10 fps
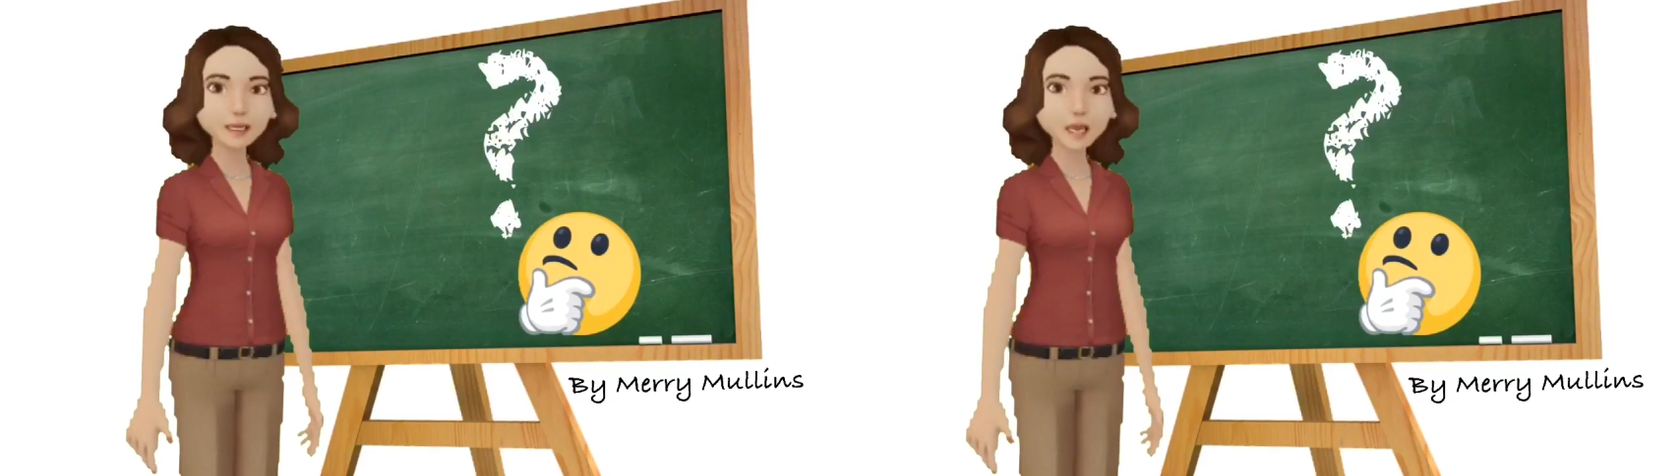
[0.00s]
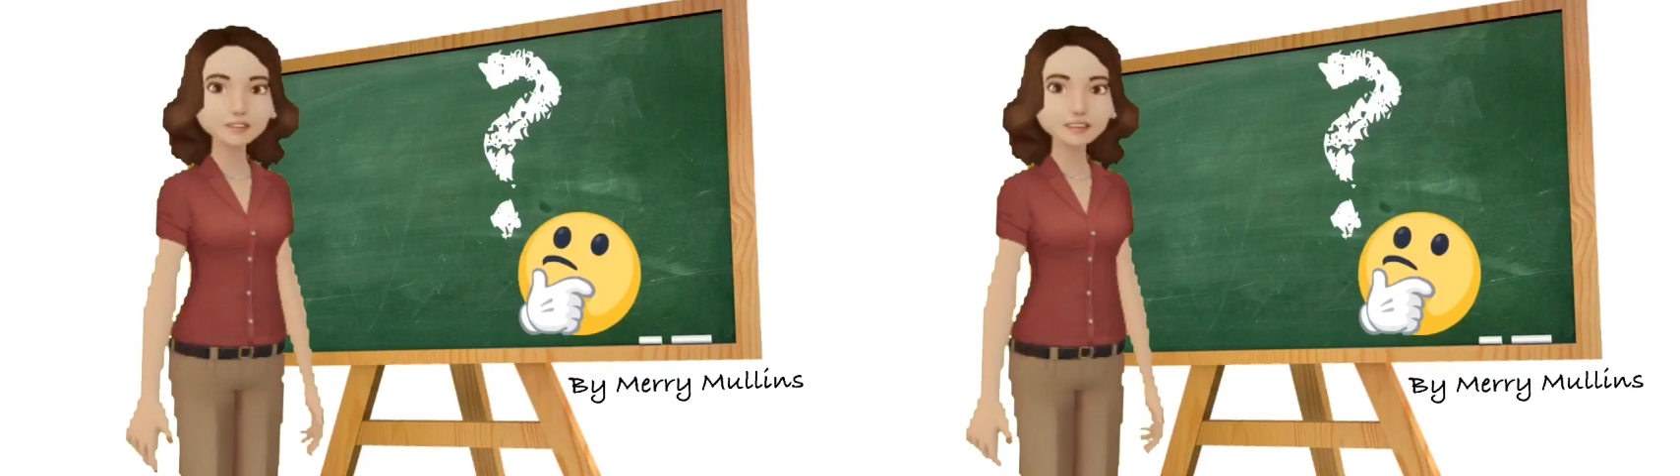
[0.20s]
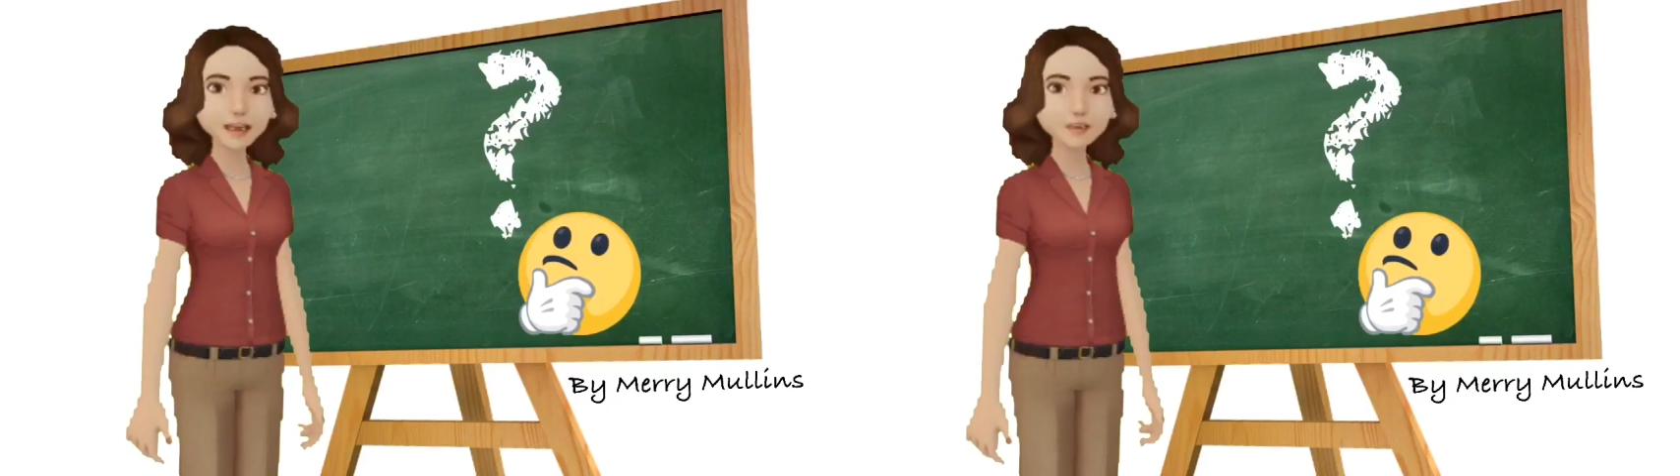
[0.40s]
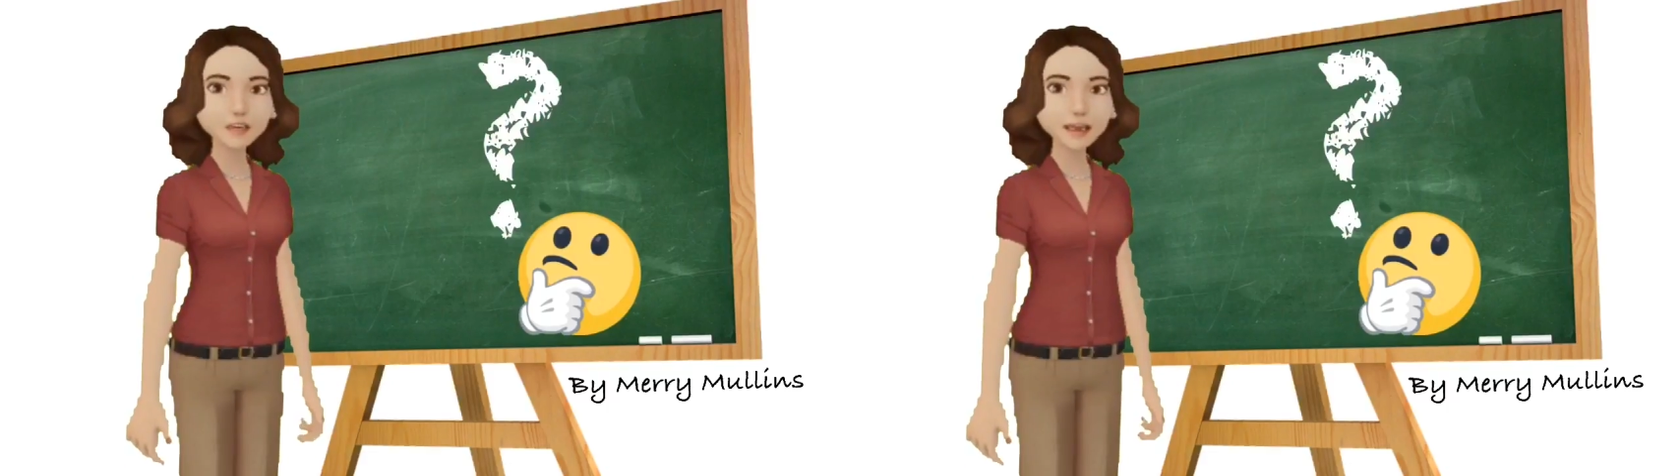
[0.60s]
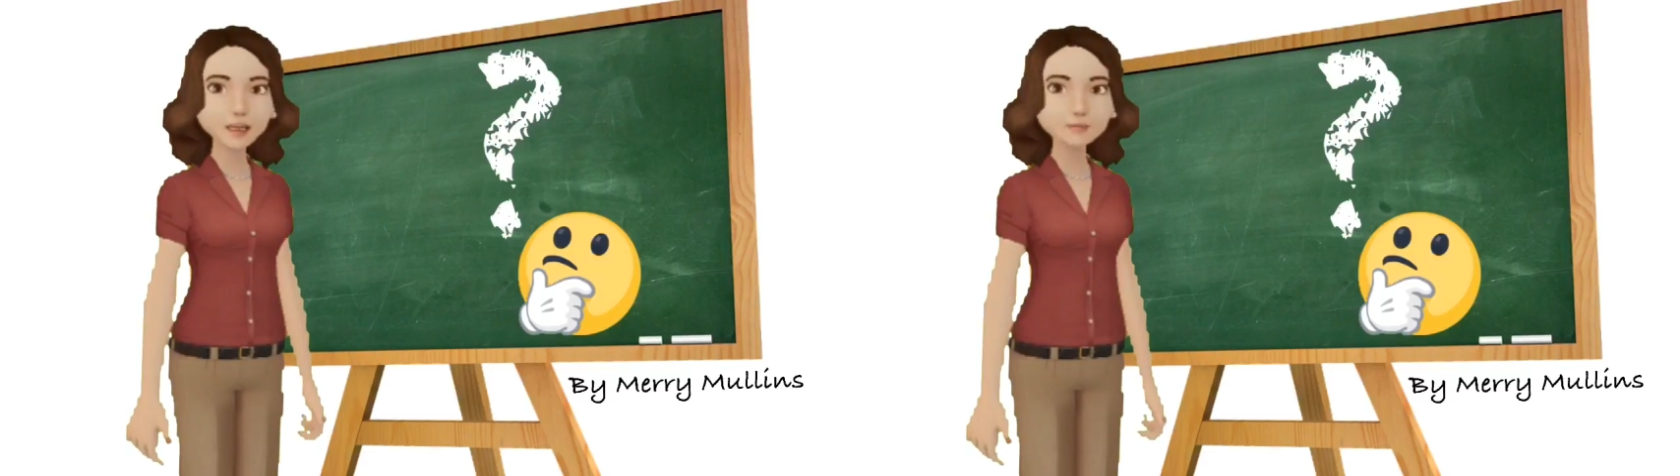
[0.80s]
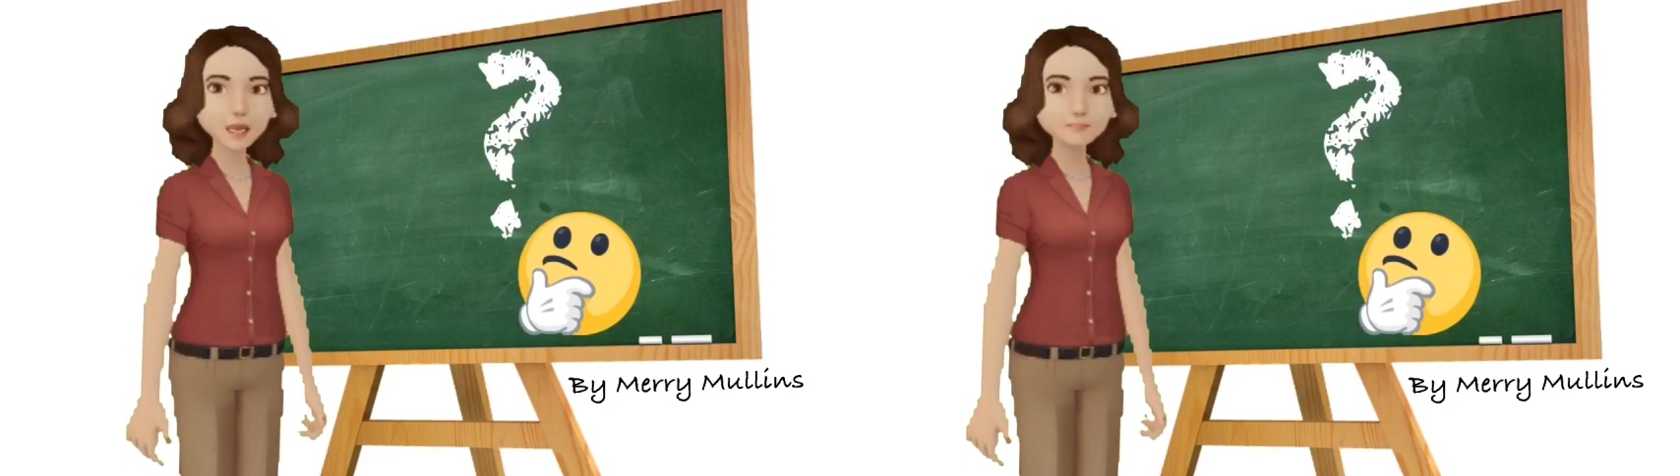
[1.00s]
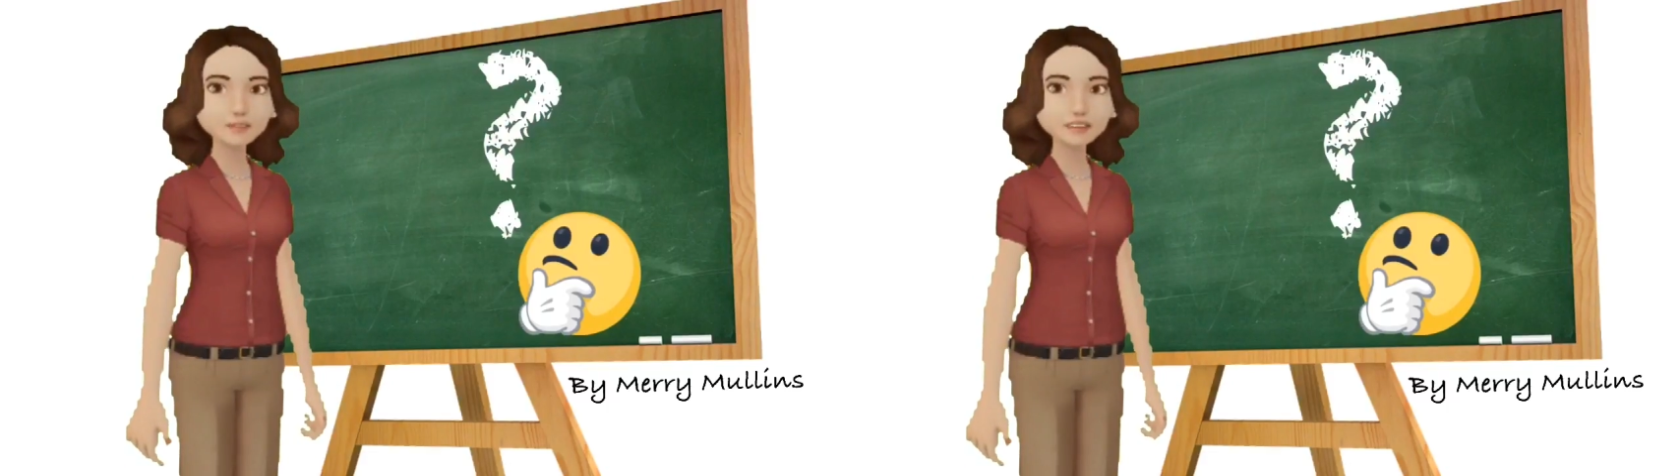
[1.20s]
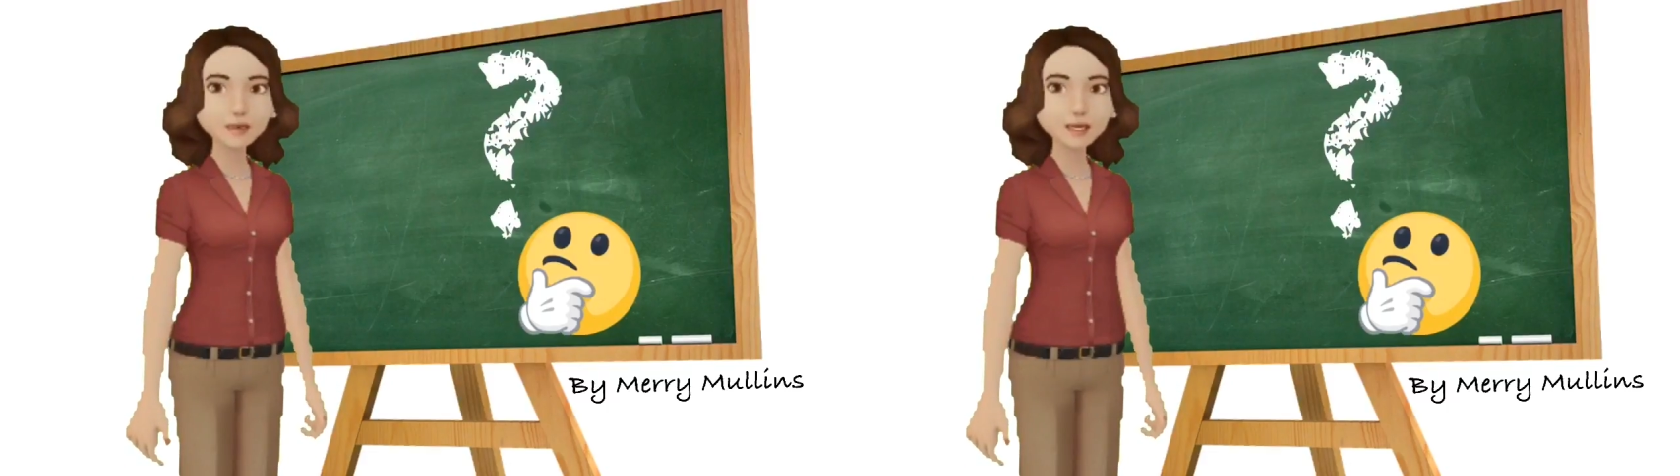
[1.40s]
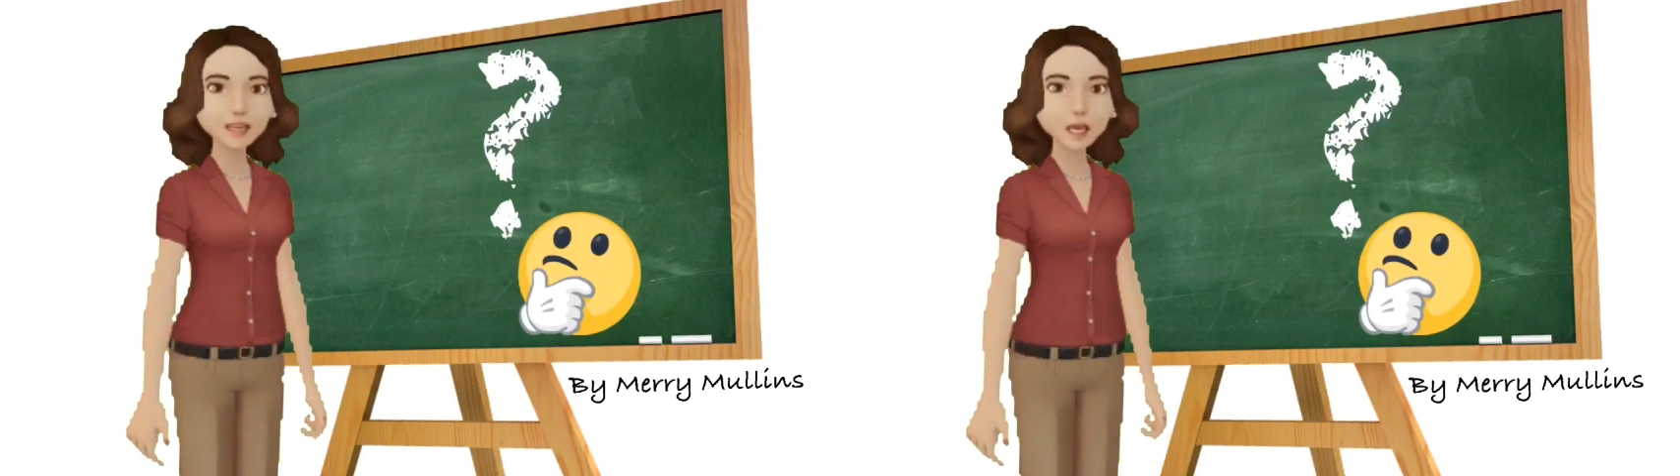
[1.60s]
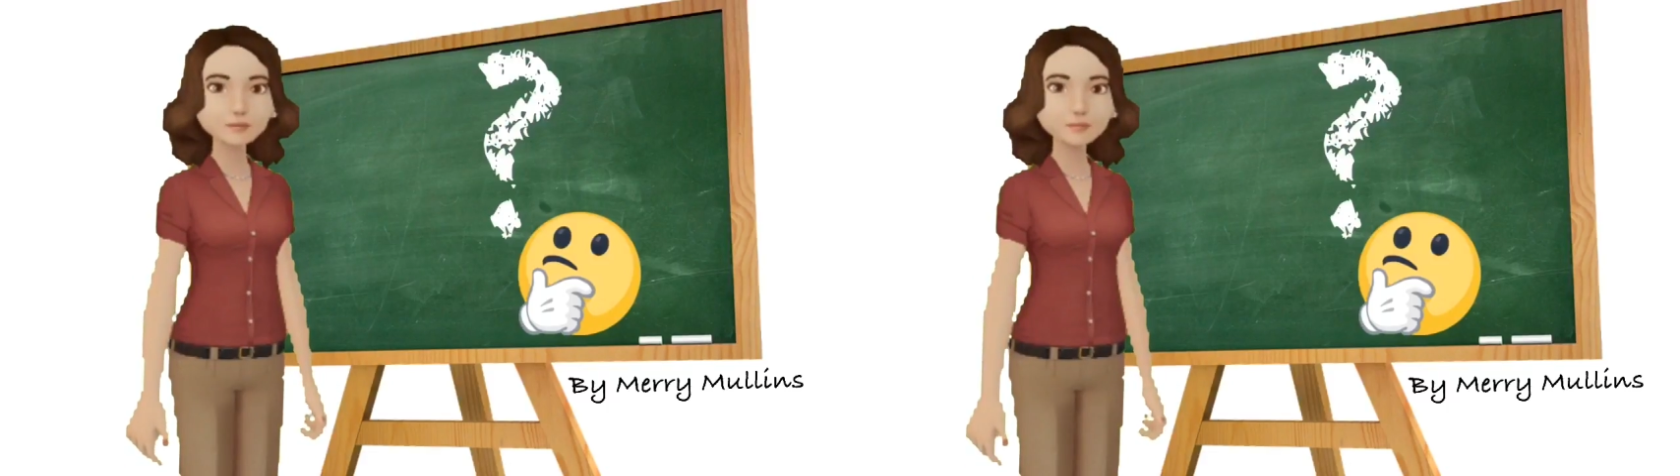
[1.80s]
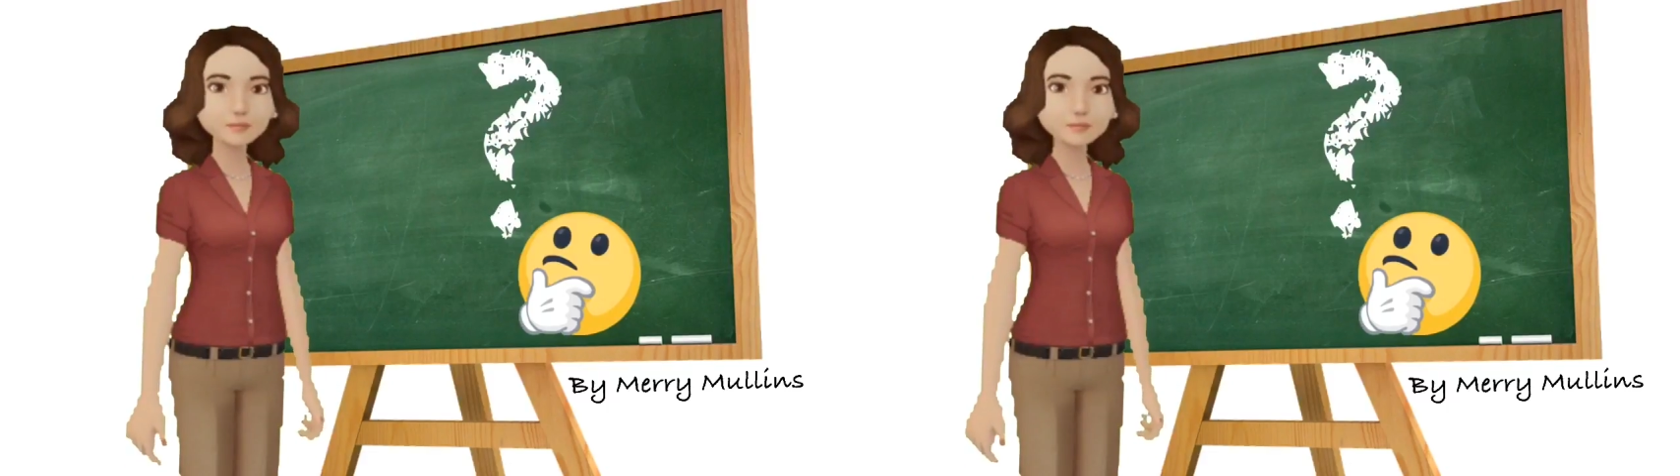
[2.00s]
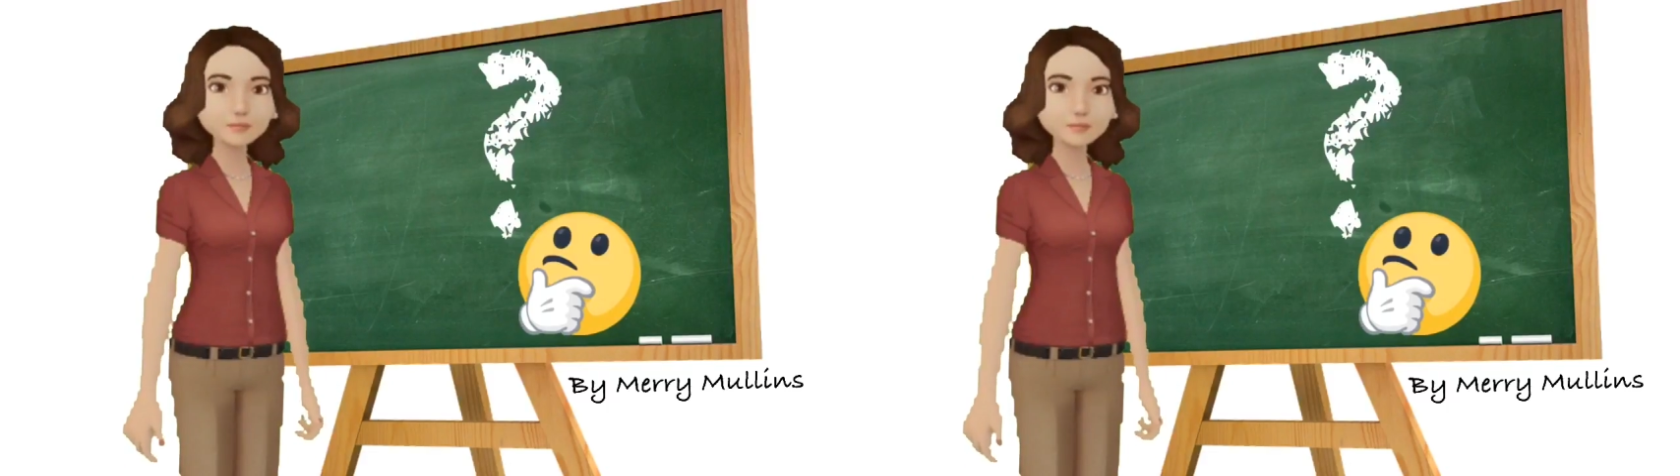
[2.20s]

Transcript: actually see them from space.